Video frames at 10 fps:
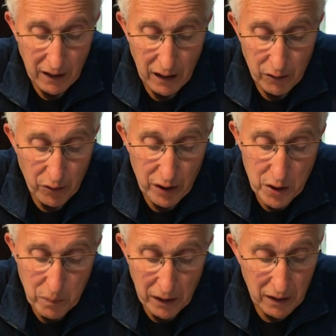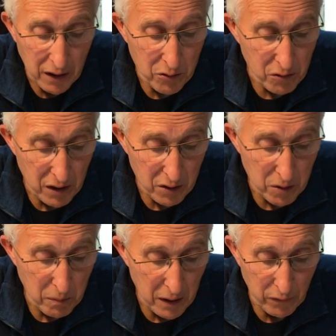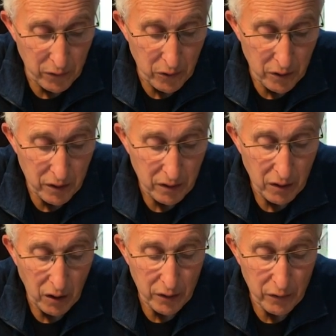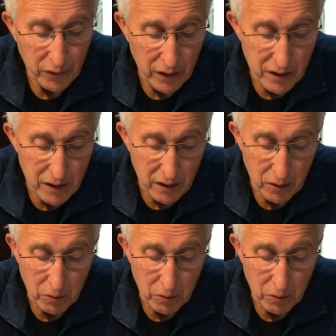and thence by night train to Belfort on the frontier,